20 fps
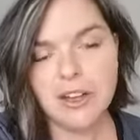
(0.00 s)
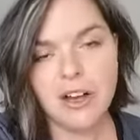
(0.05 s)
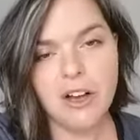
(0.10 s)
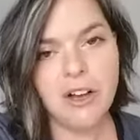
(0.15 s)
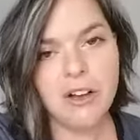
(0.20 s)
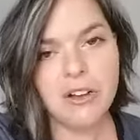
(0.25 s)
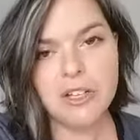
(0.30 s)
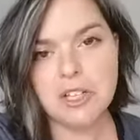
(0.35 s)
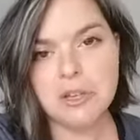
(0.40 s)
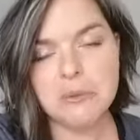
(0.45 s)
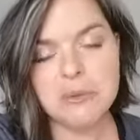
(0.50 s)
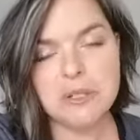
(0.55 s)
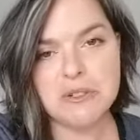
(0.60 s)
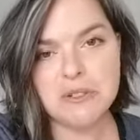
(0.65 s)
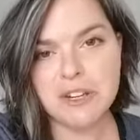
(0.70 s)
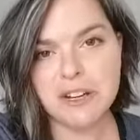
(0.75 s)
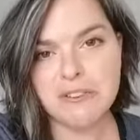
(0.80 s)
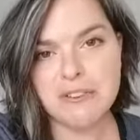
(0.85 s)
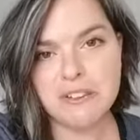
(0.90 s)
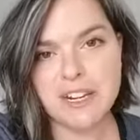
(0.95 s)
all humans
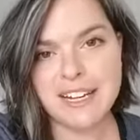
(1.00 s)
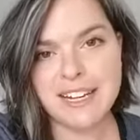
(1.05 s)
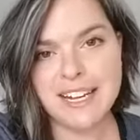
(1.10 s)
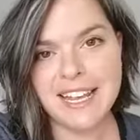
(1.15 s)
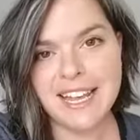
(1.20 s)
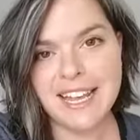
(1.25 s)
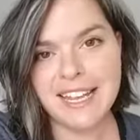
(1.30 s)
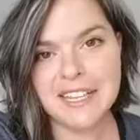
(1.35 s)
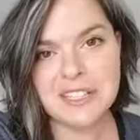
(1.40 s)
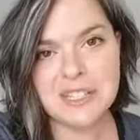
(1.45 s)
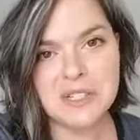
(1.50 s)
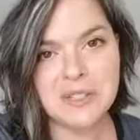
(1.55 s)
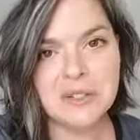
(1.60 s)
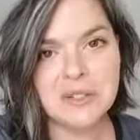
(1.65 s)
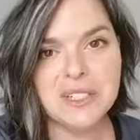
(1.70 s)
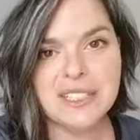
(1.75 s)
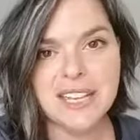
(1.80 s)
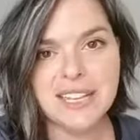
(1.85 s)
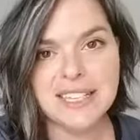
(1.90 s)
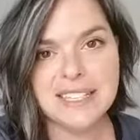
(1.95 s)
are different, and as
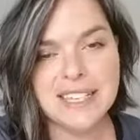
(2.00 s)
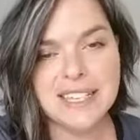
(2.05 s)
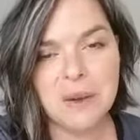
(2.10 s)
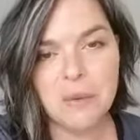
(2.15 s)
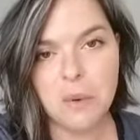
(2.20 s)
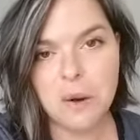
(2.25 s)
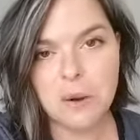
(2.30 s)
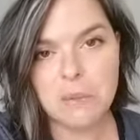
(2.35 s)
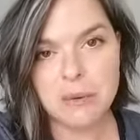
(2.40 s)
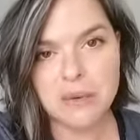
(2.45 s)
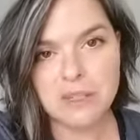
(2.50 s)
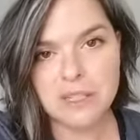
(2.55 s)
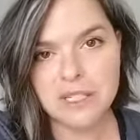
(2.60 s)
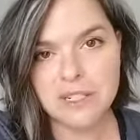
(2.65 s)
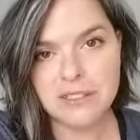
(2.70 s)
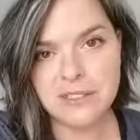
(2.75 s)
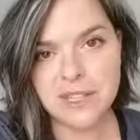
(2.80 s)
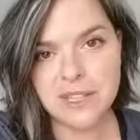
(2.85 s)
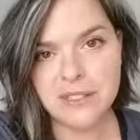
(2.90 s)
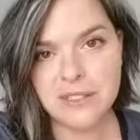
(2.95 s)
soon as I say one
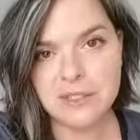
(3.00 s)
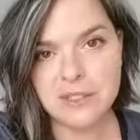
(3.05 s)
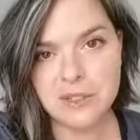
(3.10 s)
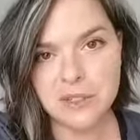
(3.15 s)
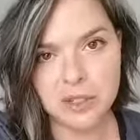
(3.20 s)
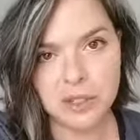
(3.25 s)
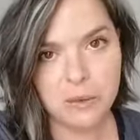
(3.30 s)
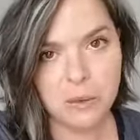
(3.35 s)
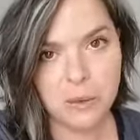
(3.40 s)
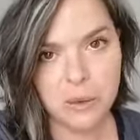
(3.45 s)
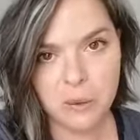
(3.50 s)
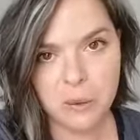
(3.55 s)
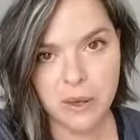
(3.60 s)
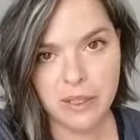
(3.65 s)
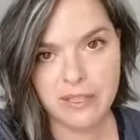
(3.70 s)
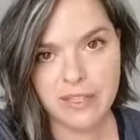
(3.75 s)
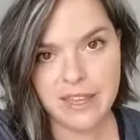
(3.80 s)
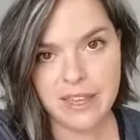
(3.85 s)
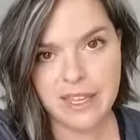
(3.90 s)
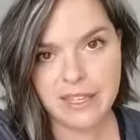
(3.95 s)
person does good with
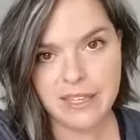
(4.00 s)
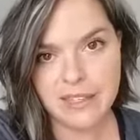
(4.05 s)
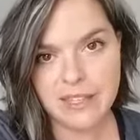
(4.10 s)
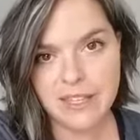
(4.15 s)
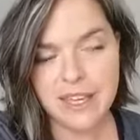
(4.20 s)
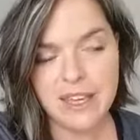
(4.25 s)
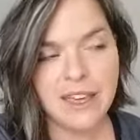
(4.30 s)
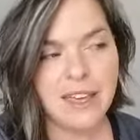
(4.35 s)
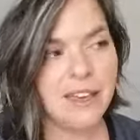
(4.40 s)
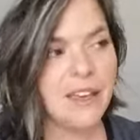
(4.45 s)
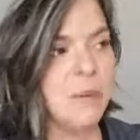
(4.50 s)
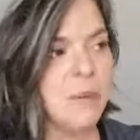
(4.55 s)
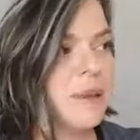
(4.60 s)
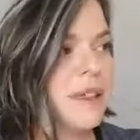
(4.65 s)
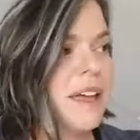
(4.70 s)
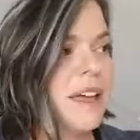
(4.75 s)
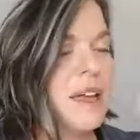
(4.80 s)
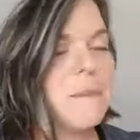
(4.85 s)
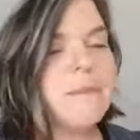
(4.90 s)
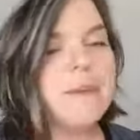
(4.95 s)
one thing, it could
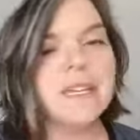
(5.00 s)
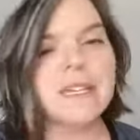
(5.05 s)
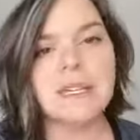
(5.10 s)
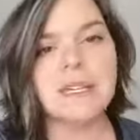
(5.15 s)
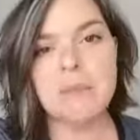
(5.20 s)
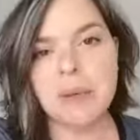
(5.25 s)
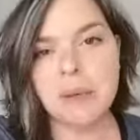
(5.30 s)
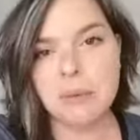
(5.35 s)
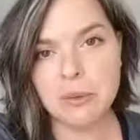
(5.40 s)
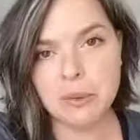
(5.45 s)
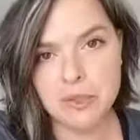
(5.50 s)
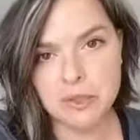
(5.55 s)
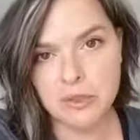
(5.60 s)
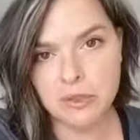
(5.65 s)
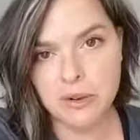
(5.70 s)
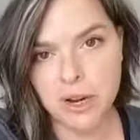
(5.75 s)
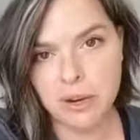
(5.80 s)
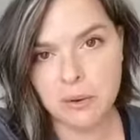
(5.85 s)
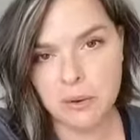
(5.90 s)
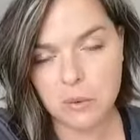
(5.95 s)
be like a million people do
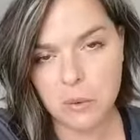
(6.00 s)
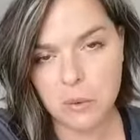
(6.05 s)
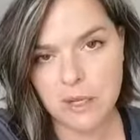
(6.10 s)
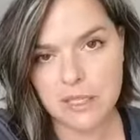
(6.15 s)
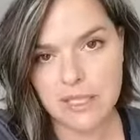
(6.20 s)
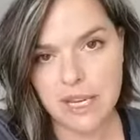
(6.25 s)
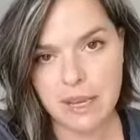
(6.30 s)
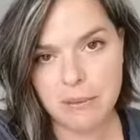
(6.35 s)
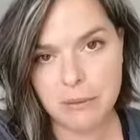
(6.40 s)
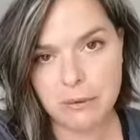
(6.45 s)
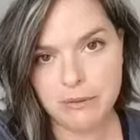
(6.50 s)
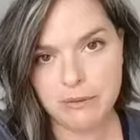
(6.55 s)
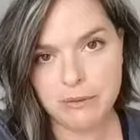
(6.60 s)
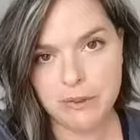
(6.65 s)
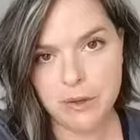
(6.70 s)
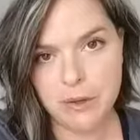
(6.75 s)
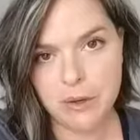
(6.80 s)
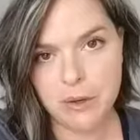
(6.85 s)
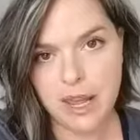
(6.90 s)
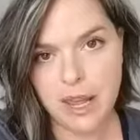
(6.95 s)
great with one type of
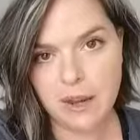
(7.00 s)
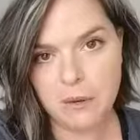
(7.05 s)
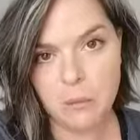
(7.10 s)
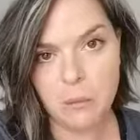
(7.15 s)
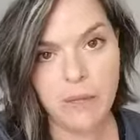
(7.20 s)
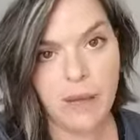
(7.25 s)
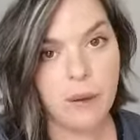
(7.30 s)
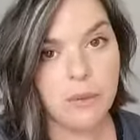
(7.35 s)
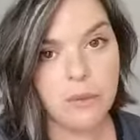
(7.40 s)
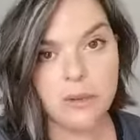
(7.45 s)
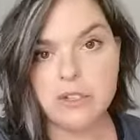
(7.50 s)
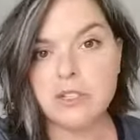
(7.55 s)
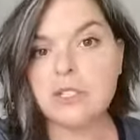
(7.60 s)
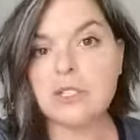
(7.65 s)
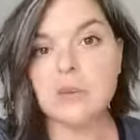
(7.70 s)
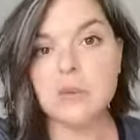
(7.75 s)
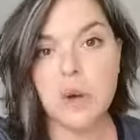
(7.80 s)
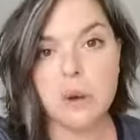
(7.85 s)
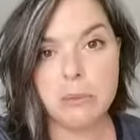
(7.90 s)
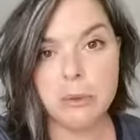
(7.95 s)
food, and that there's
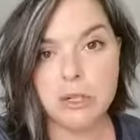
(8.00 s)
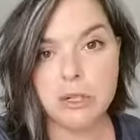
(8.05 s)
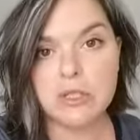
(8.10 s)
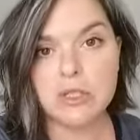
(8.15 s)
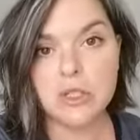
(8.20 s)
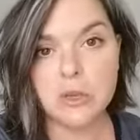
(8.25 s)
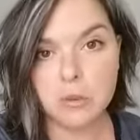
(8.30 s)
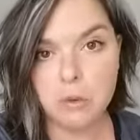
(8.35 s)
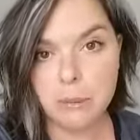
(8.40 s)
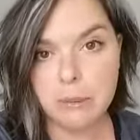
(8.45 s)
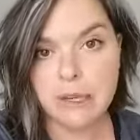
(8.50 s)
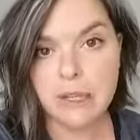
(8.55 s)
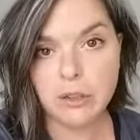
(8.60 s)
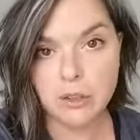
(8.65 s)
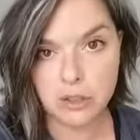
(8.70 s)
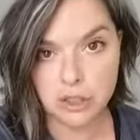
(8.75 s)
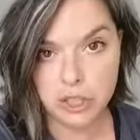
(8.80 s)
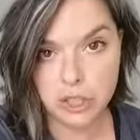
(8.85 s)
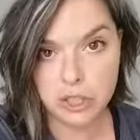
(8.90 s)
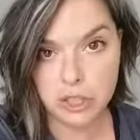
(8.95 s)
this one person who will be
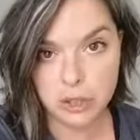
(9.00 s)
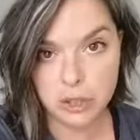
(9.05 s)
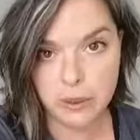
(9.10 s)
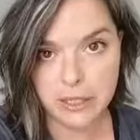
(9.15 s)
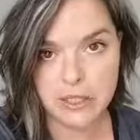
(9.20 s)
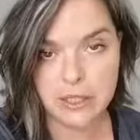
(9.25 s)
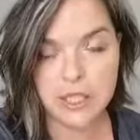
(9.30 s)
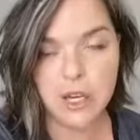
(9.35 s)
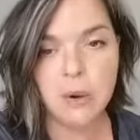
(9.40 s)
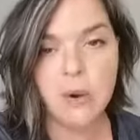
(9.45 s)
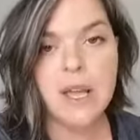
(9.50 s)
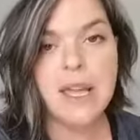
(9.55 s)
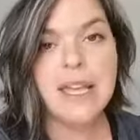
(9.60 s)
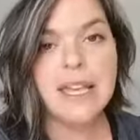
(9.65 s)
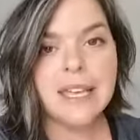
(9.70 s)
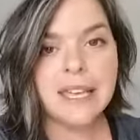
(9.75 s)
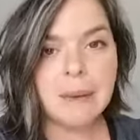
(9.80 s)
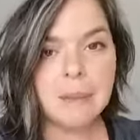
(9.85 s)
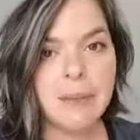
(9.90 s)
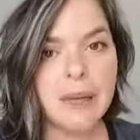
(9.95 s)
allergic to it. So
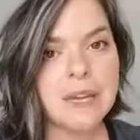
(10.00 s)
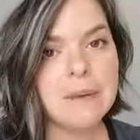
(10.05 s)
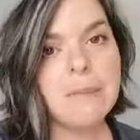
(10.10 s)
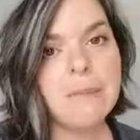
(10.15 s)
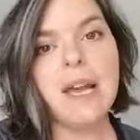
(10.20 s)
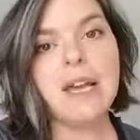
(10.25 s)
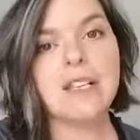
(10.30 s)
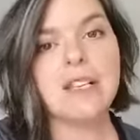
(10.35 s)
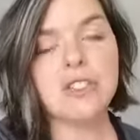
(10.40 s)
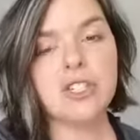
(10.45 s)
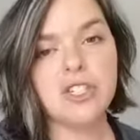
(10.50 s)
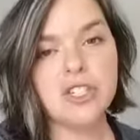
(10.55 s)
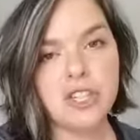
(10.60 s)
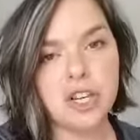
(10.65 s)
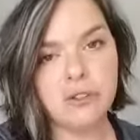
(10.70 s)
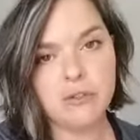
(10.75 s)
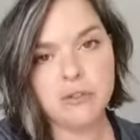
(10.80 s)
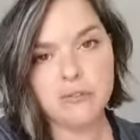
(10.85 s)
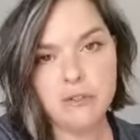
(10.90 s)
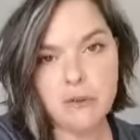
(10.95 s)
keep that in mind. It's just
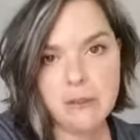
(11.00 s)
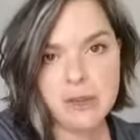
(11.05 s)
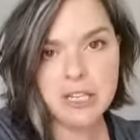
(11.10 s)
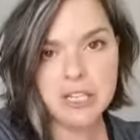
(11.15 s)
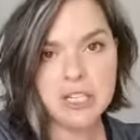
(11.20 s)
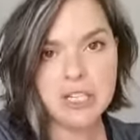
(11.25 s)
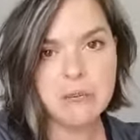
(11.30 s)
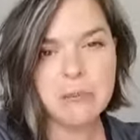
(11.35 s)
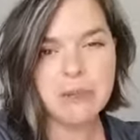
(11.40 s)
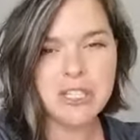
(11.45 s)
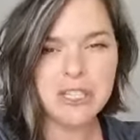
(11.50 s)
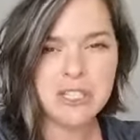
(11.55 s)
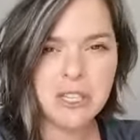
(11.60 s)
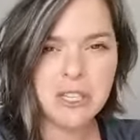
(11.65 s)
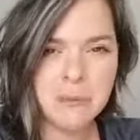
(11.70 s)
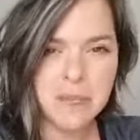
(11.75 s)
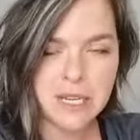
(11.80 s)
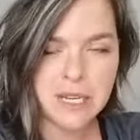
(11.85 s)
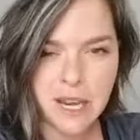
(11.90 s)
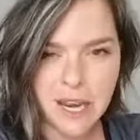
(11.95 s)
general information, but just
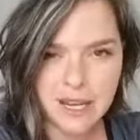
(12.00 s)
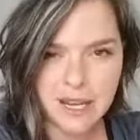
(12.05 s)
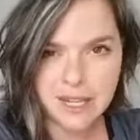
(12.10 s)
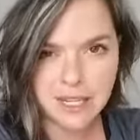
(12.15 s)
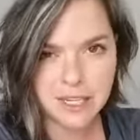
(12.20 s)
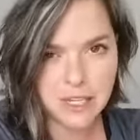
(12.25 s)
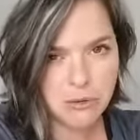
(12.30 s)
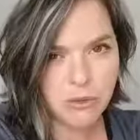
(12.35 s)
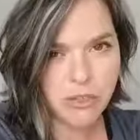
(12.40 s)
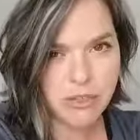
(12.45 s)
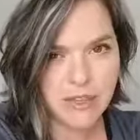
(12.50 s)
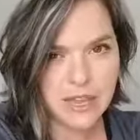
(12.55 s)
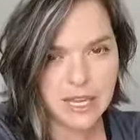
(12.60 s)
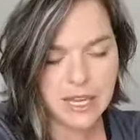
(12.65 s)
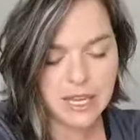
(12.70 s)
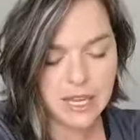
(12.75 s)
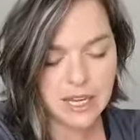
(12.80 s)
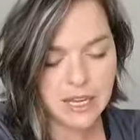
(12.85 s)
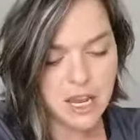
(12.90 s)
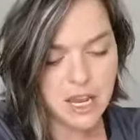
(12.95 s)
something to kind of get you
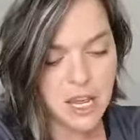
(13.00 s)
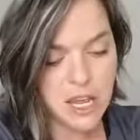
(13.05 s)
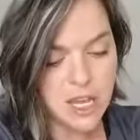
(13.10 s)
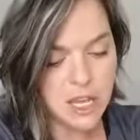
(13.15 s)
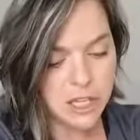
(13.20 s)
thinking.